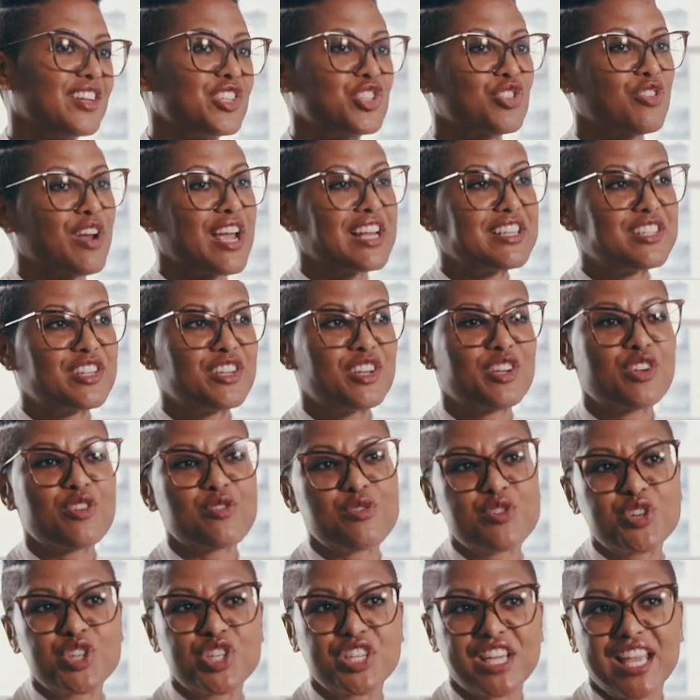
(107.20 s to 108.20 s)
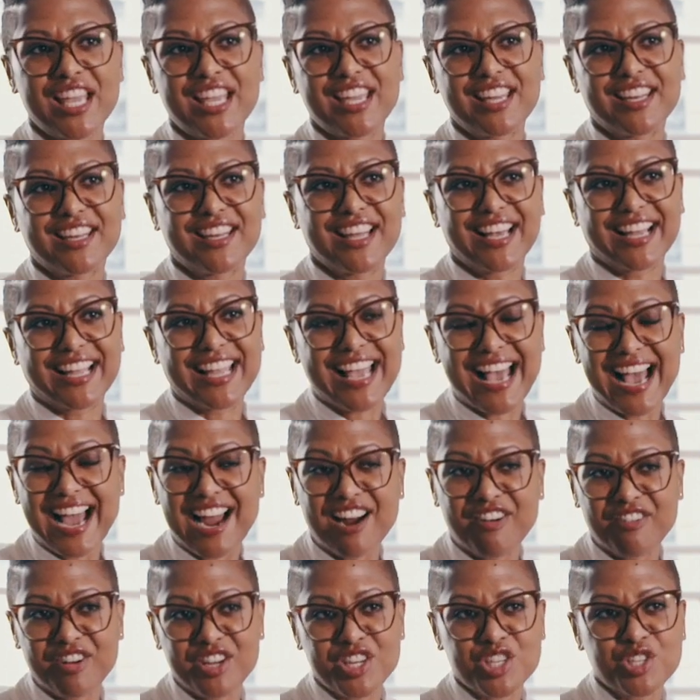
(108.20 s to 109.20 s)
trying to negotiate a
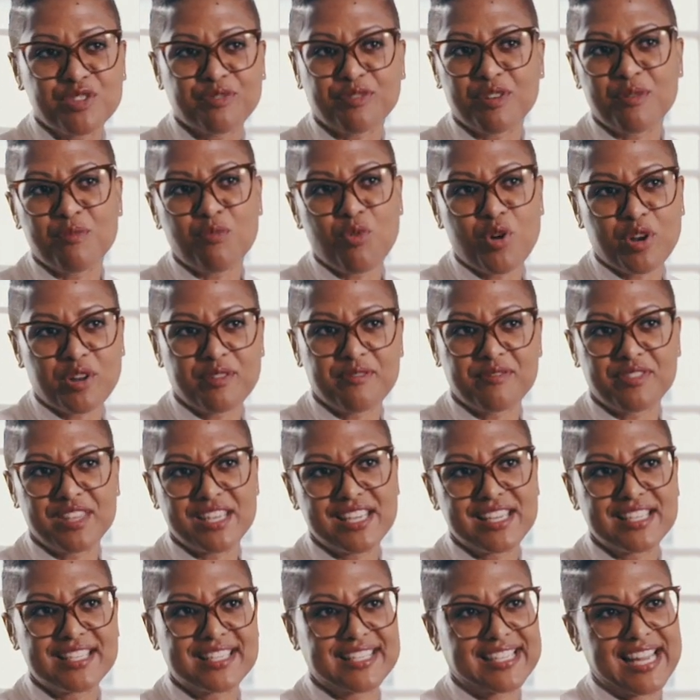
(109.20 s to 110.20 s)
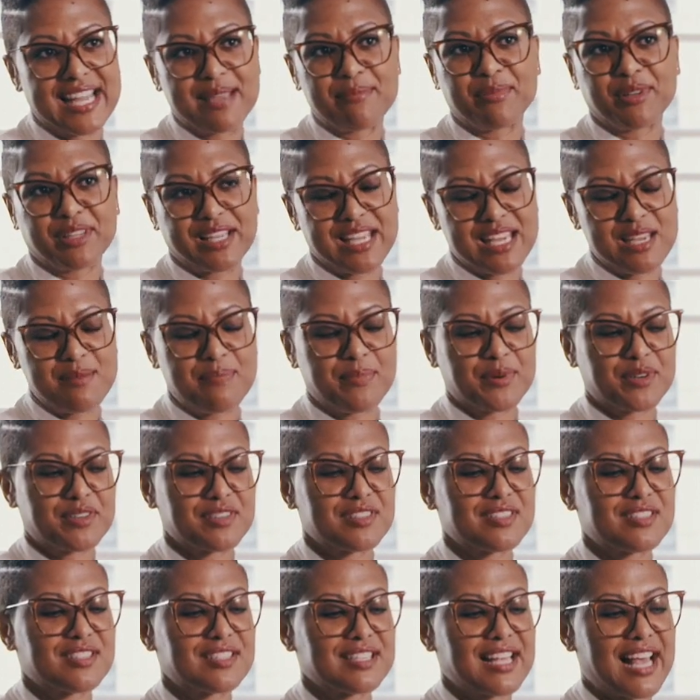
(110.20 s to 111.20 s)
carriage from one of the stable
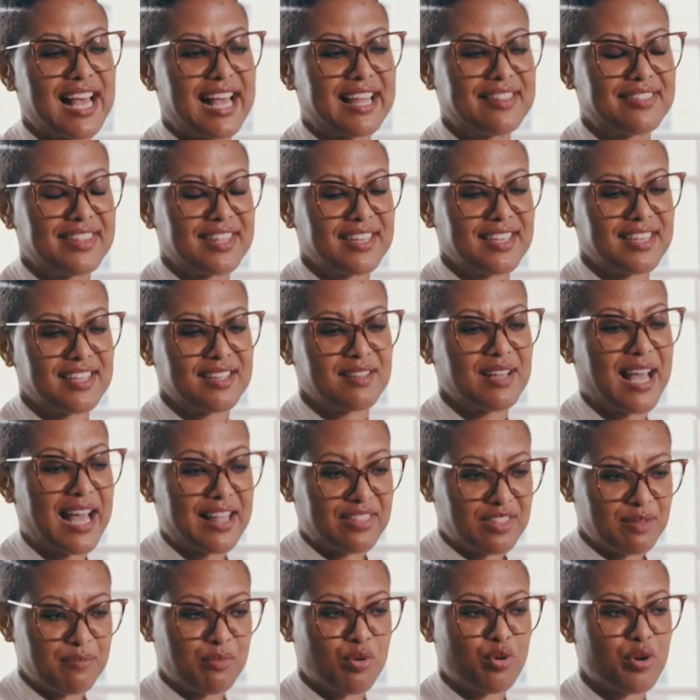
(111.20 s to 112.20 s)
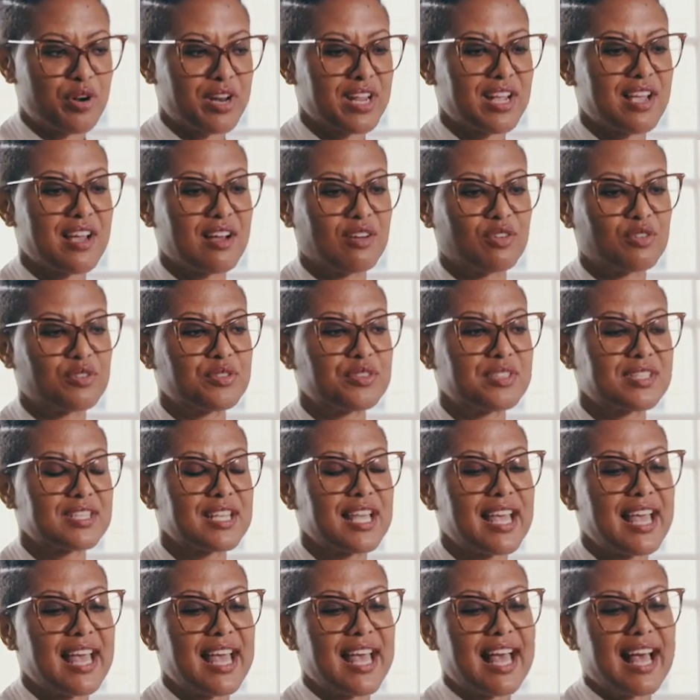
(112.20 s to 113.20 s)
keepers at the boarding house,
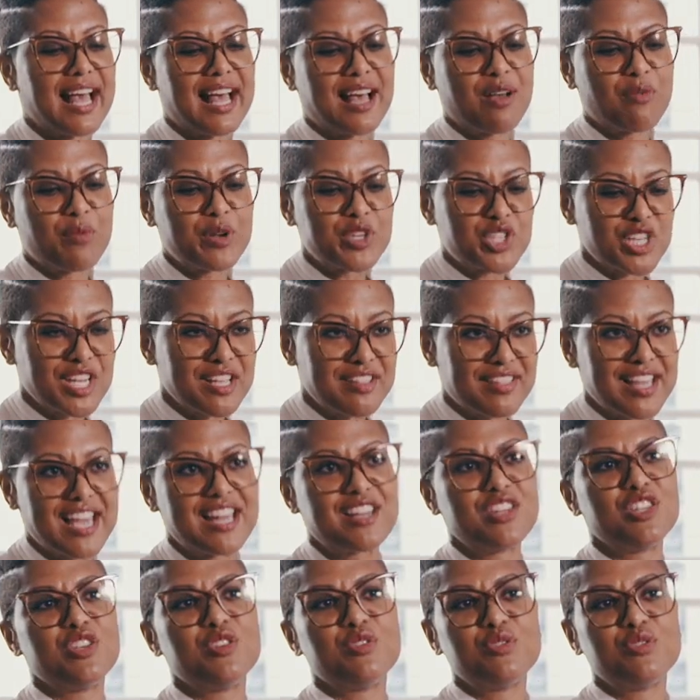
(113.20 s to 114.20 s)
which he then